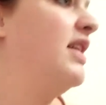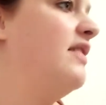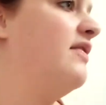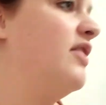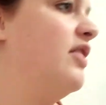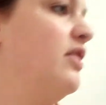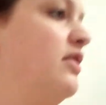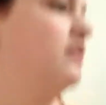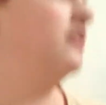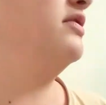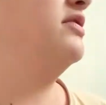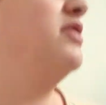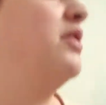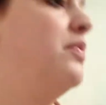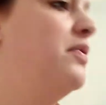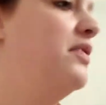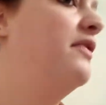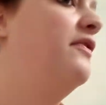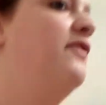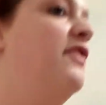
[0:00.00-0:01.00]
to leave it on the
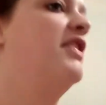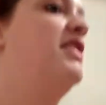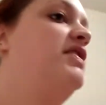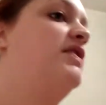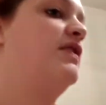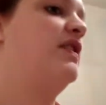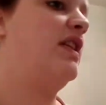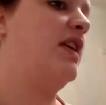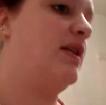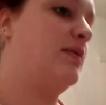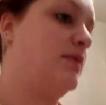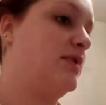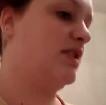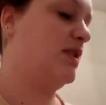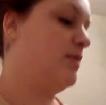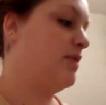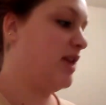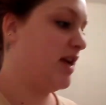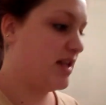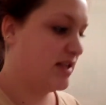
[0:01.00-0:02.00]
top of the fridge for him to
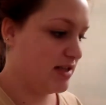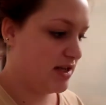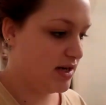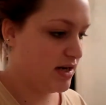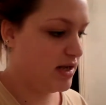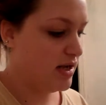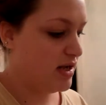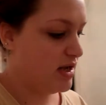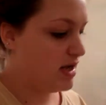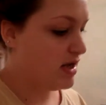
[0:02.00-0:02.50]
see when he gets in.